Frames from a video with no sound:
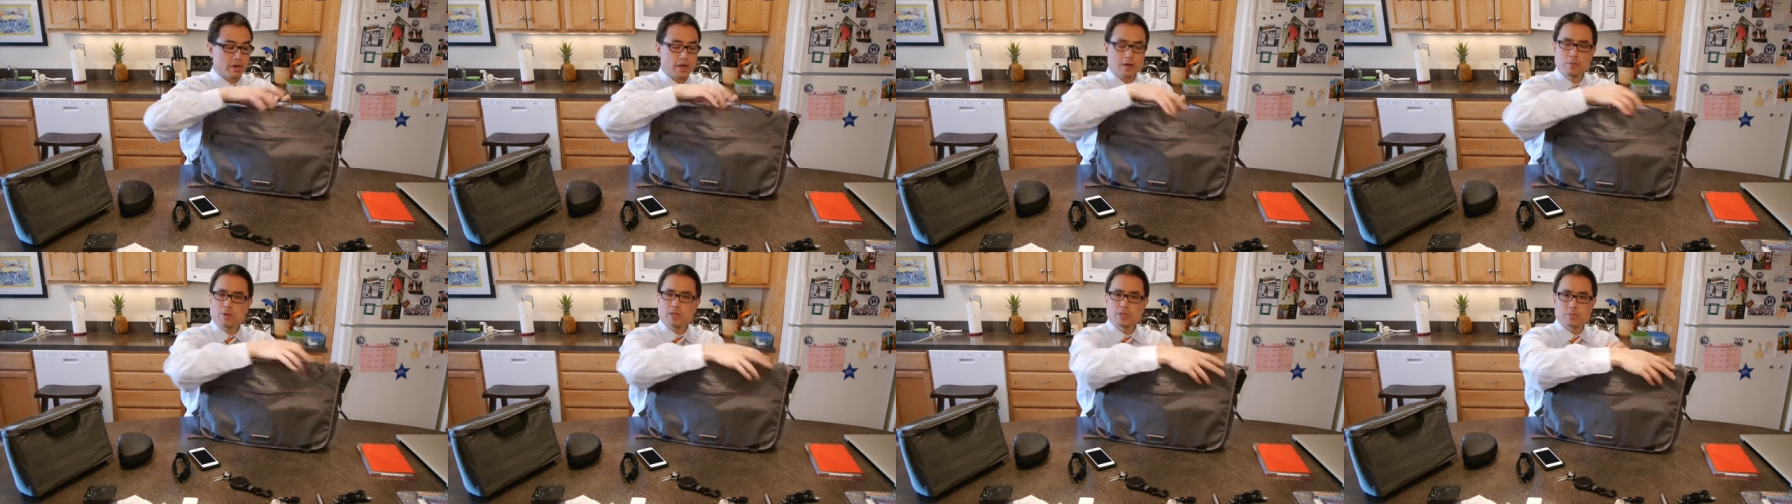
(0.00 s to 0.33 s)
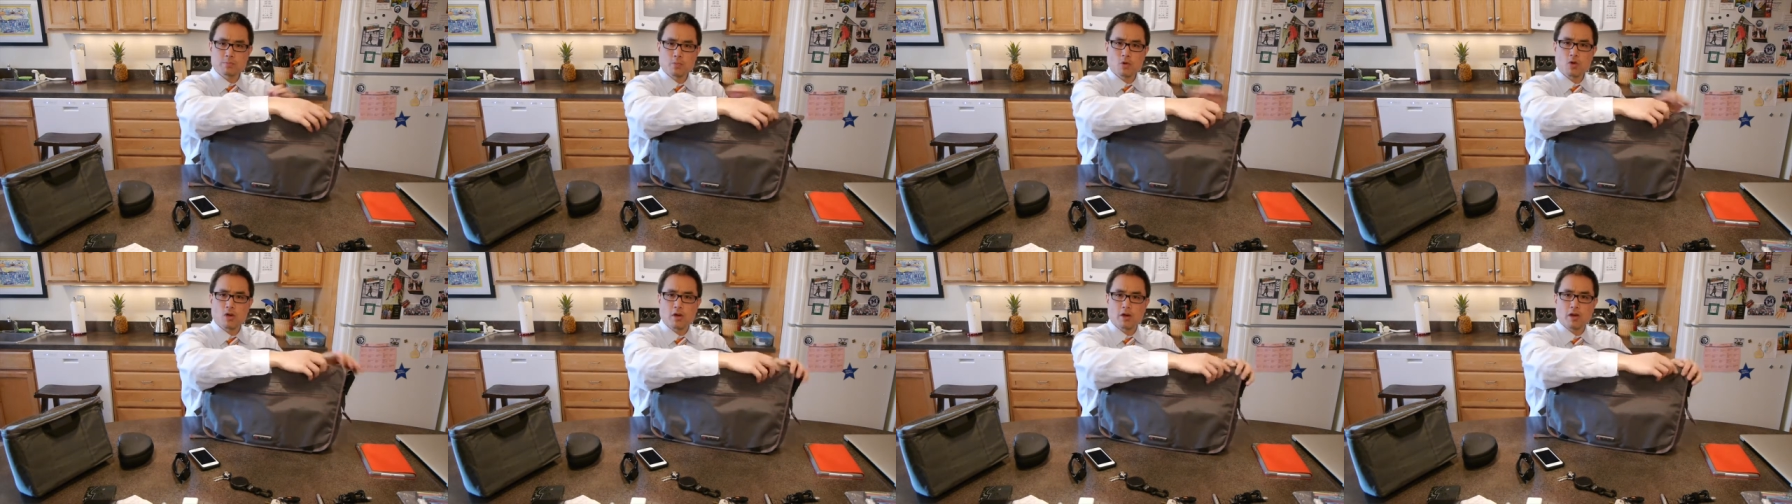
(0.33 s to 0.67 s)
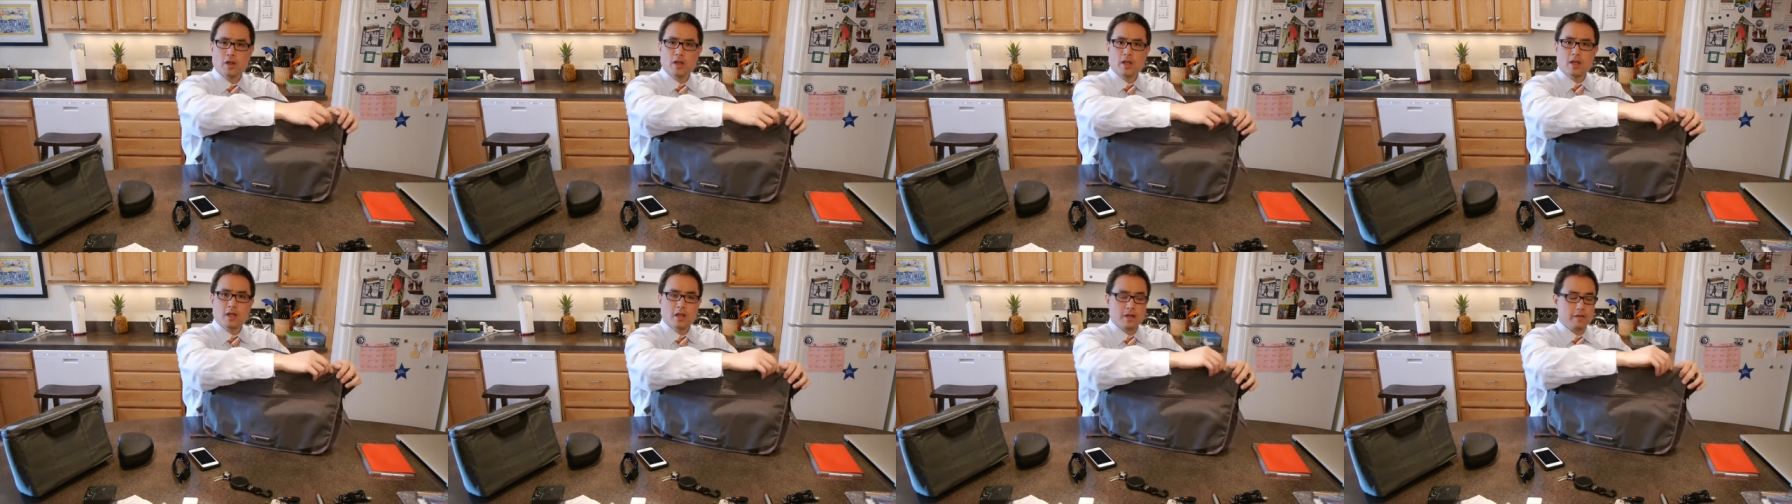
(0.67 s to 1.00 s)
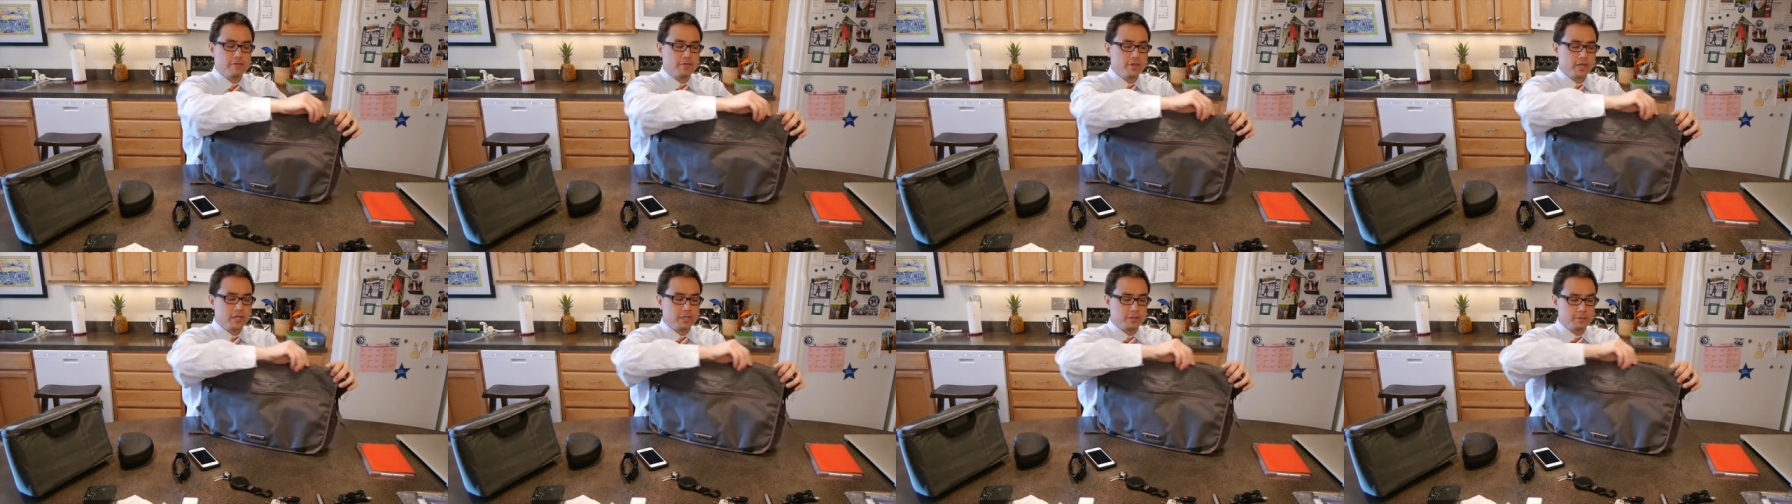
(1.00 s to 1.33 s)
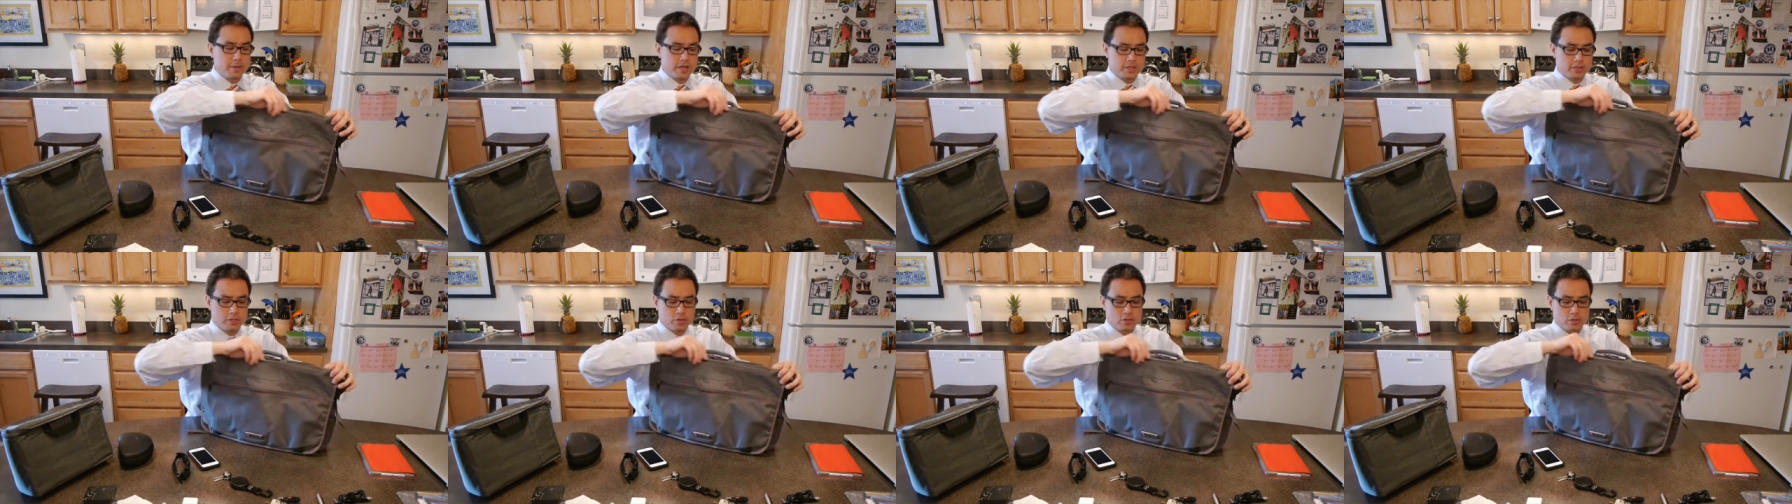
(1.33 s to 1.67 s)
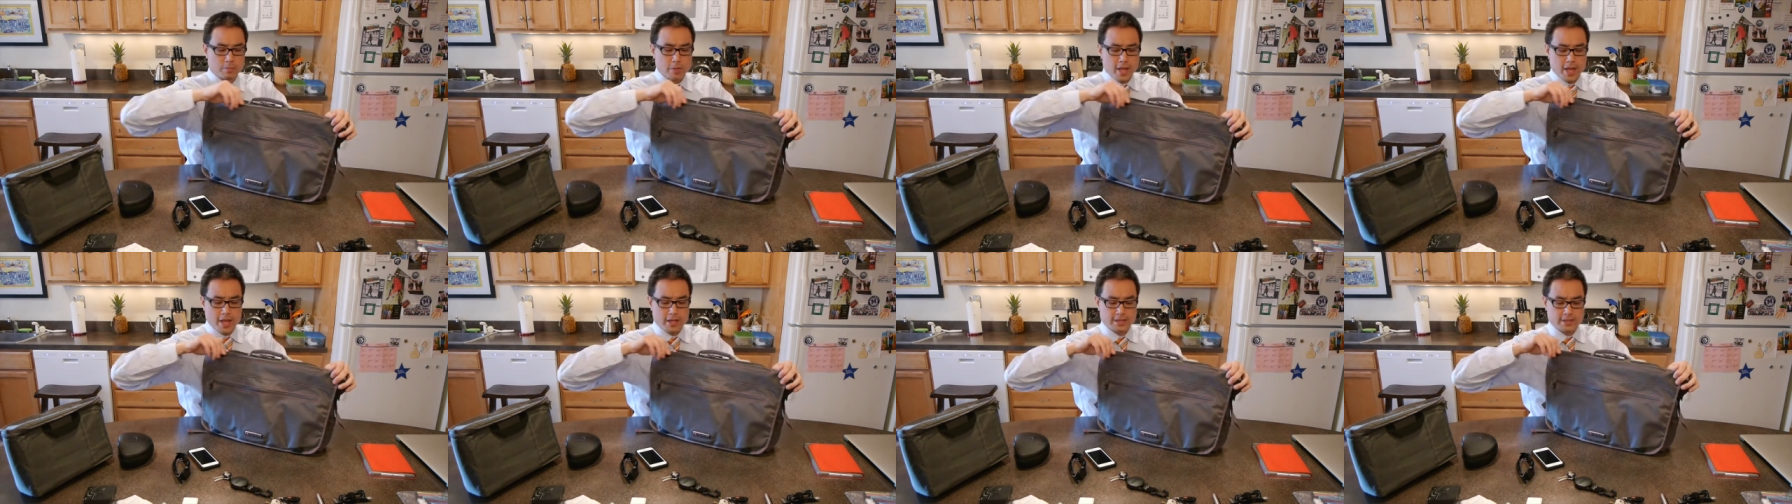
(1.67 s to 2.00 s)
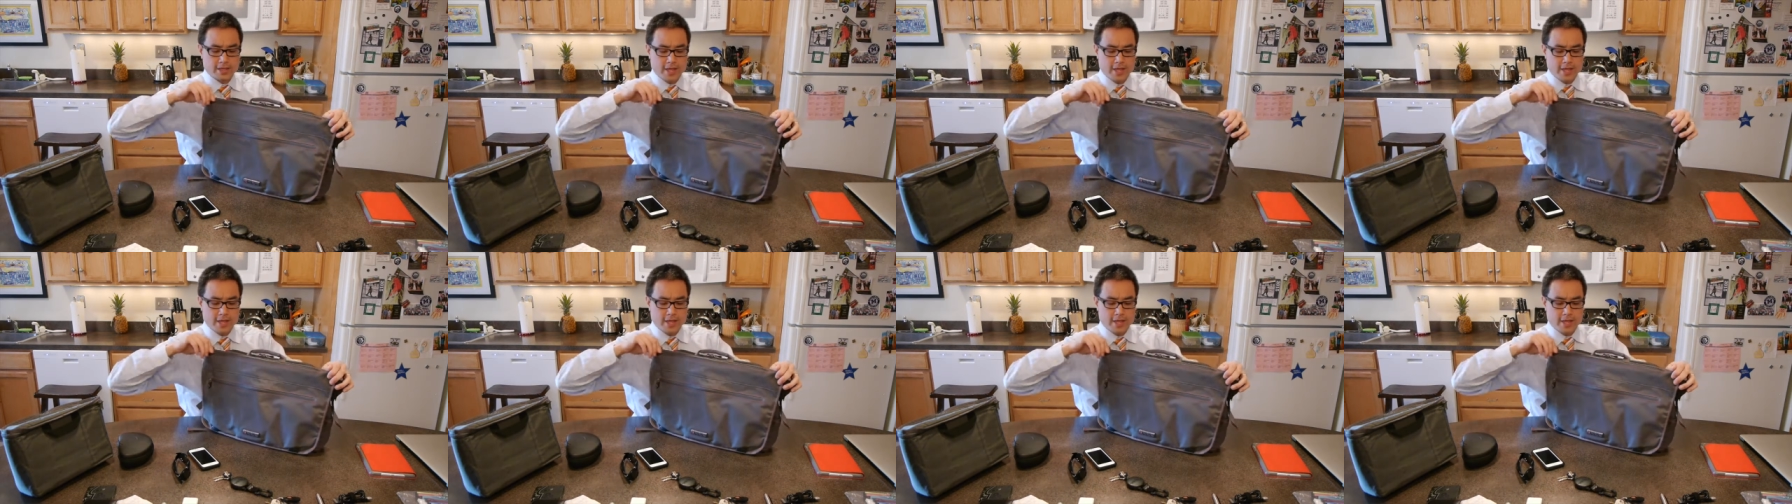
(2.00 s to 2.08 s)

I wish more of these messenger bags